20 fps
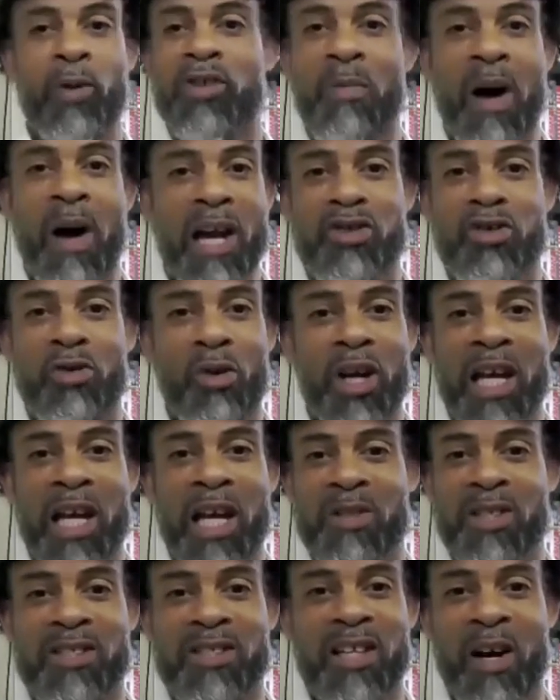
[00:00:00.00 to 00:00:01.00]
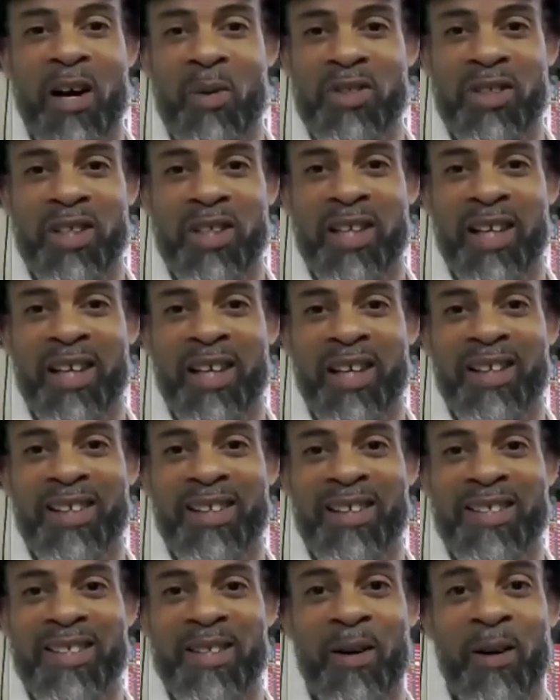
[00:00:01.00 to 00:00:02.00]
my dream since I was a kid.
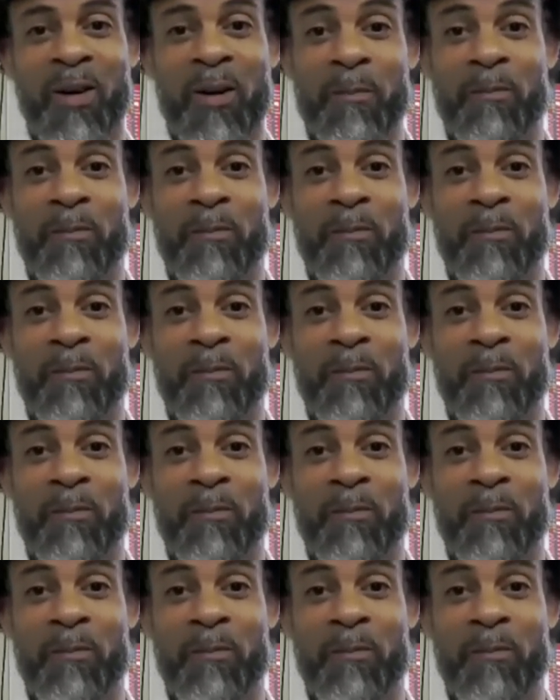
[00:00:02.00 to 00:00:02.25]
So